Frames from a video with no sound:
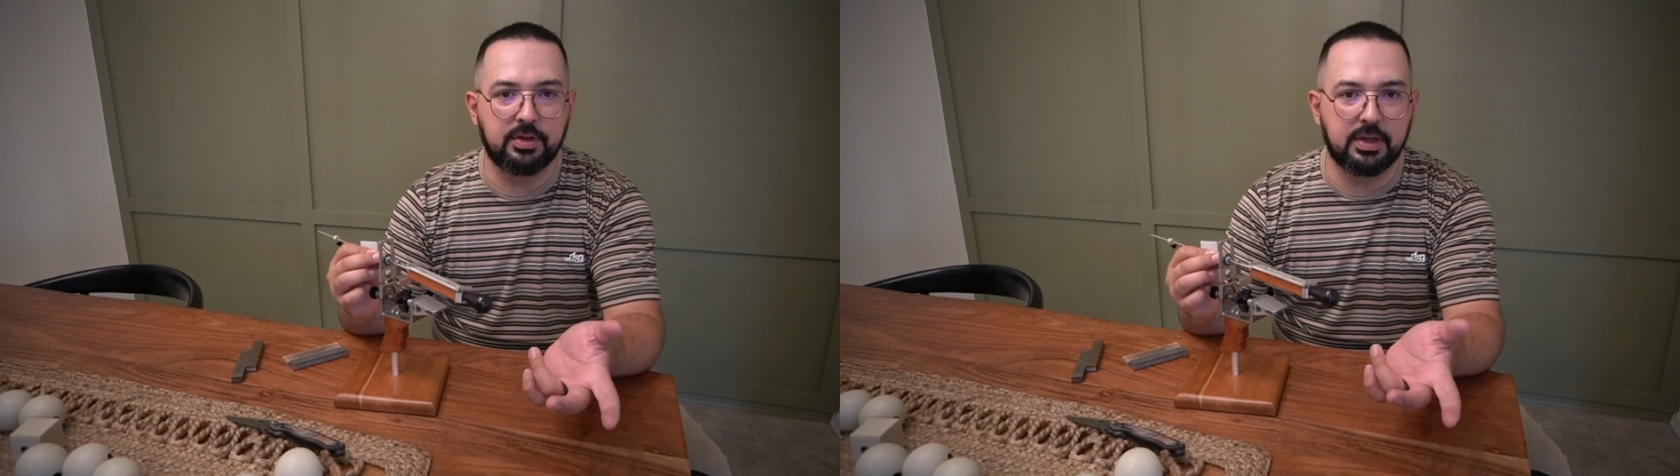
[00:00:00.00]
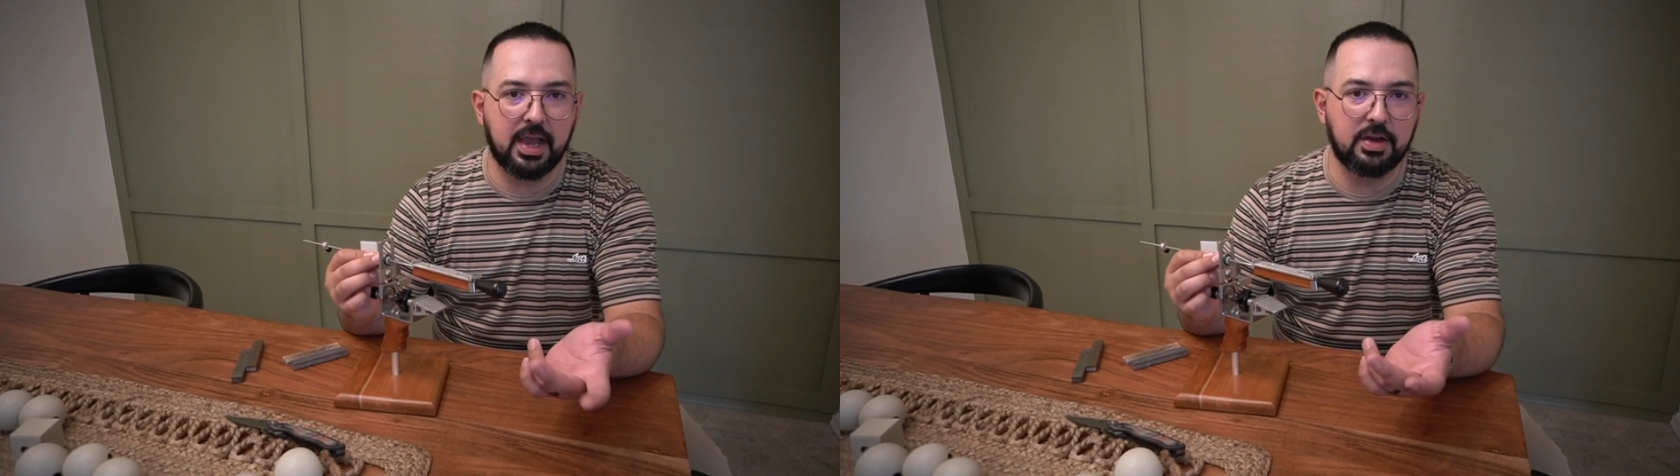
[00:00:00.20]

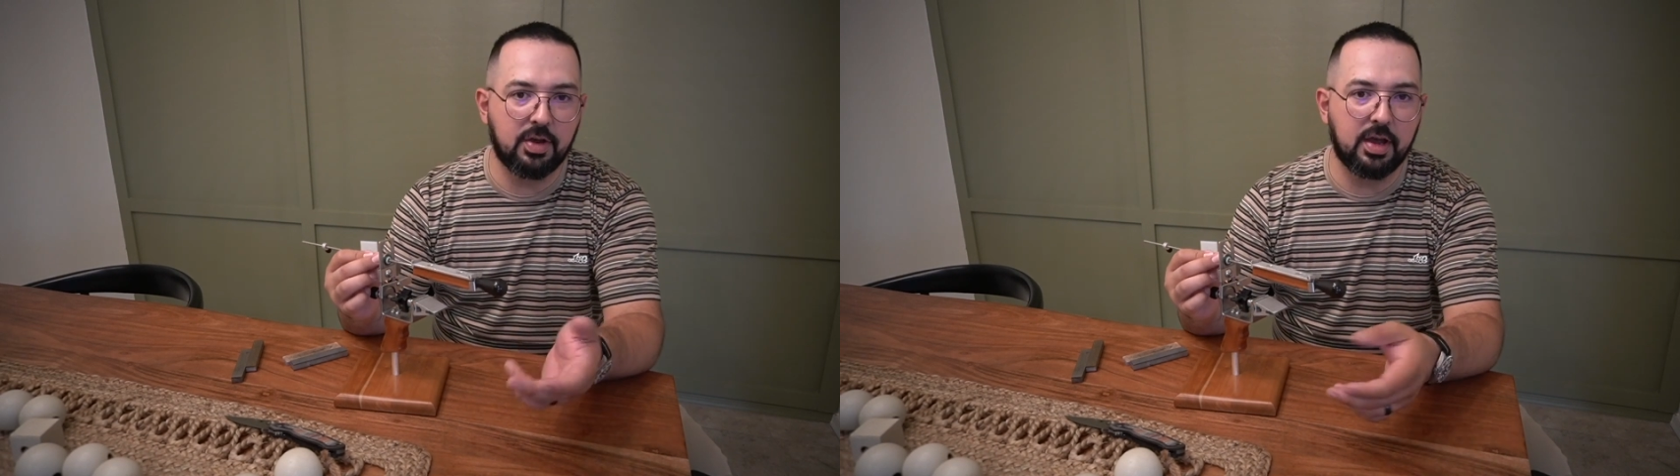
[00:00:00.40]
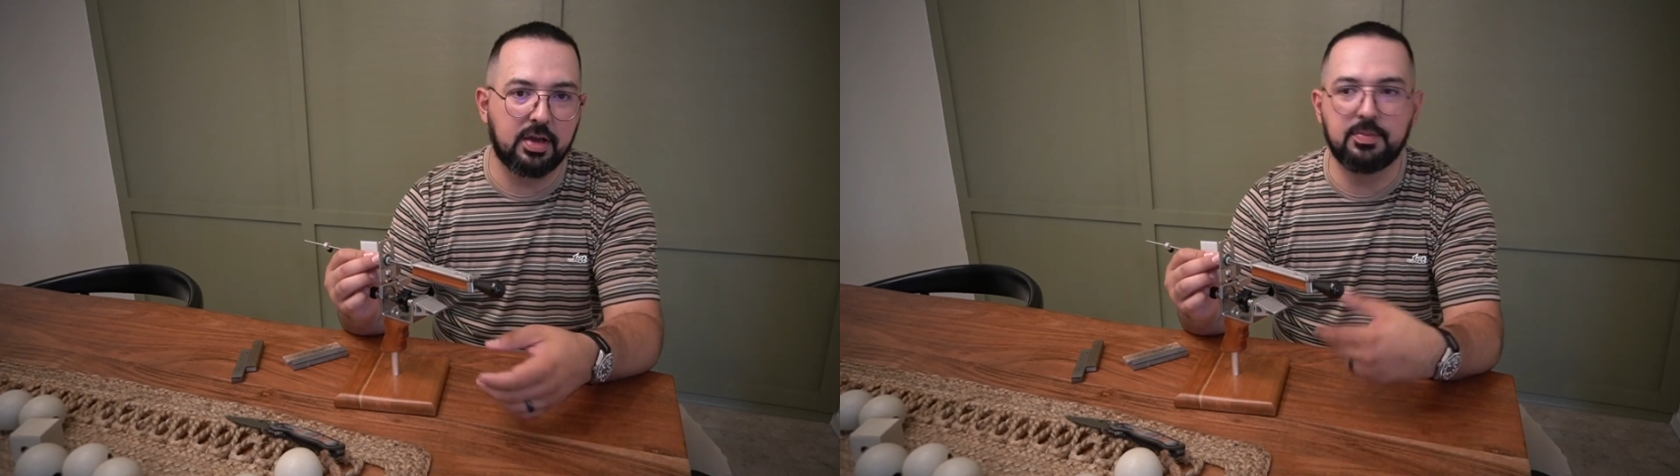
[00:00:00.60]
guide
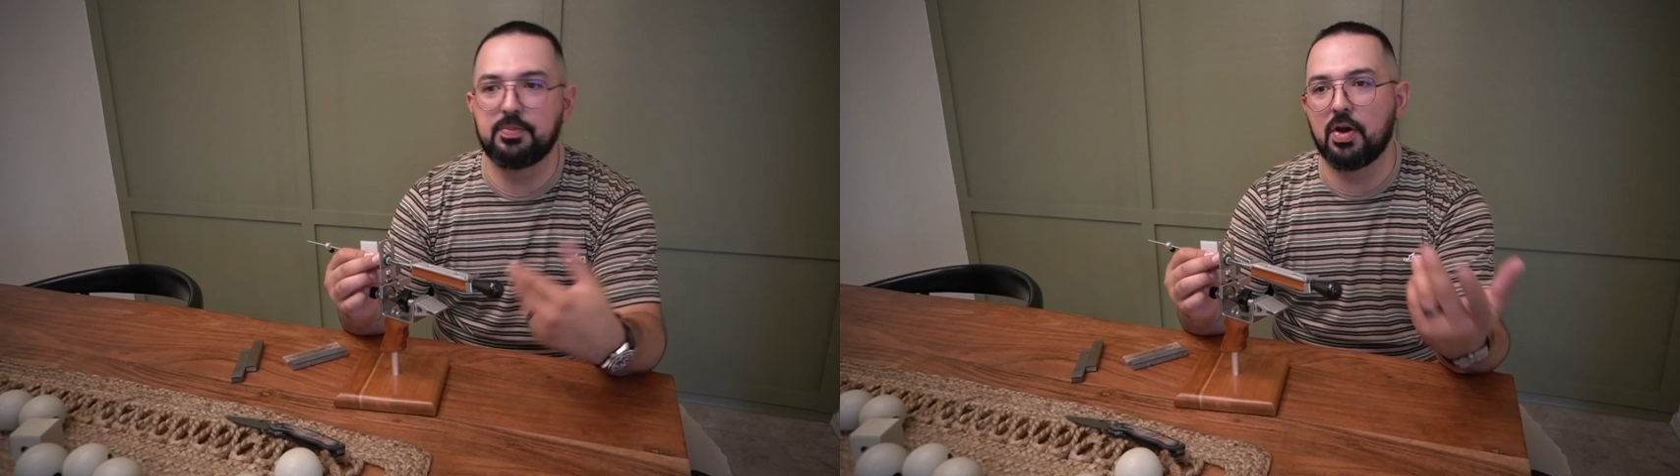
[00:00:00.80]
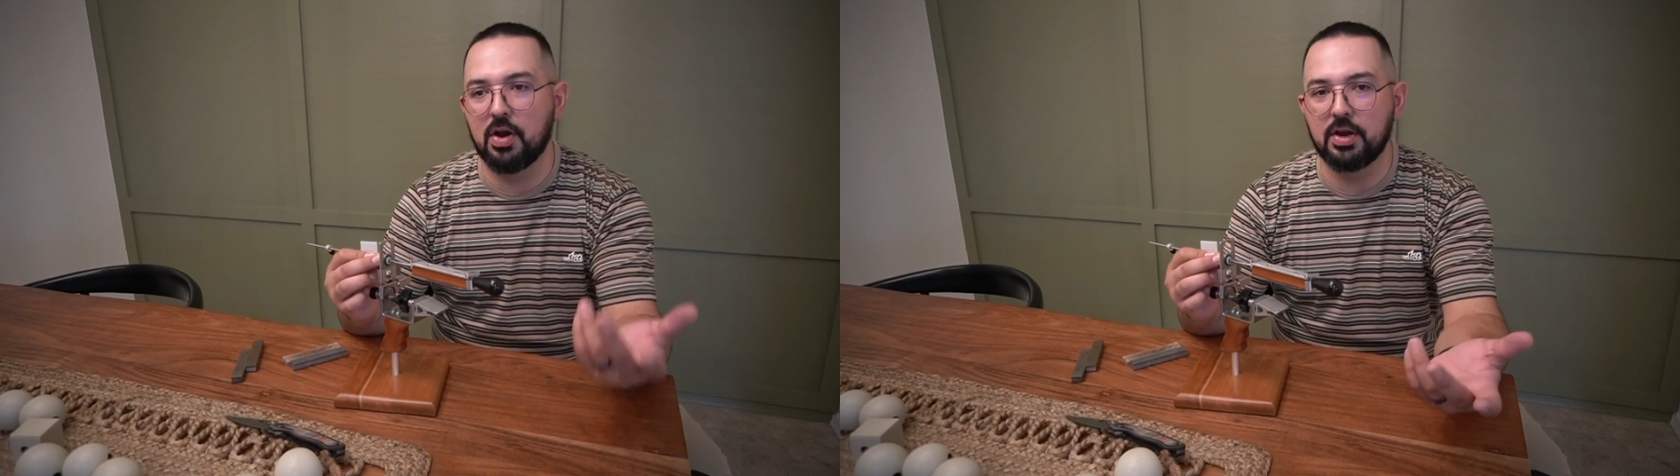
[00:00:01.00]
rod
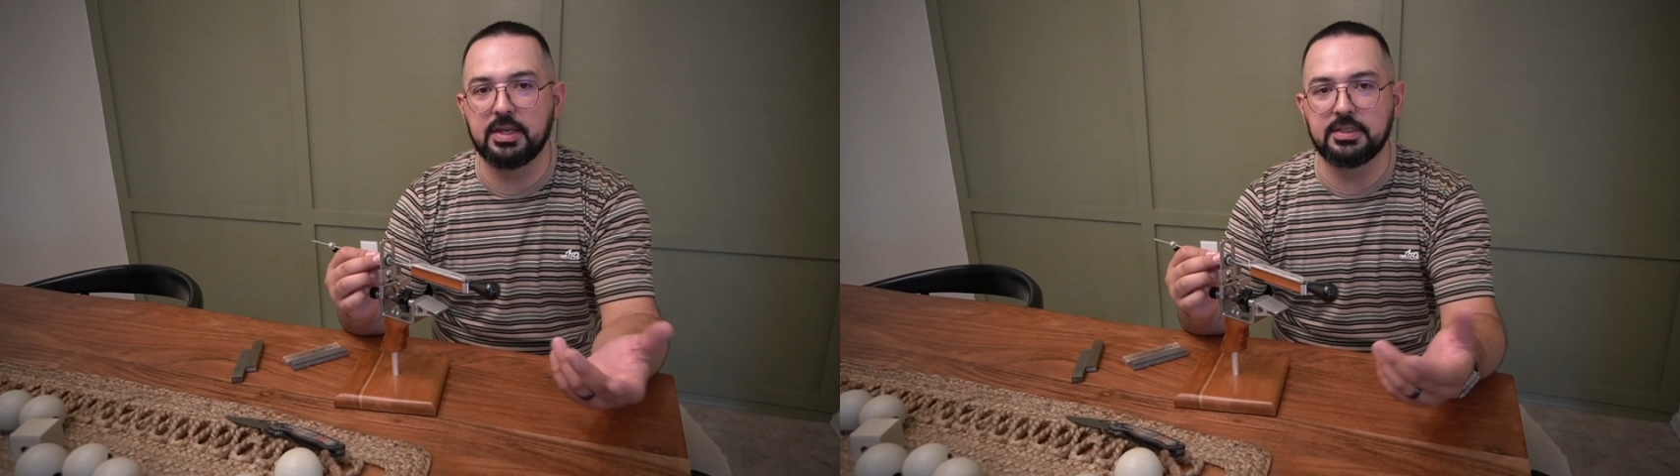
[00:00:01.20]
parking